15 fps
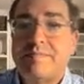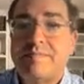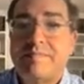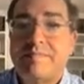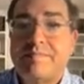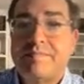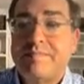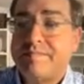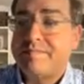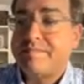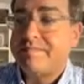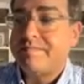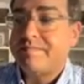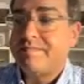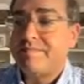
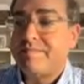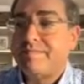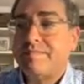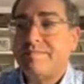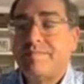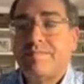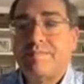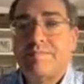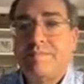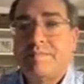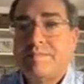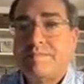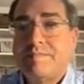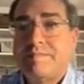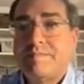
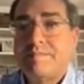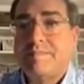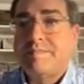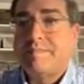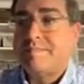No one is speaking in this clip.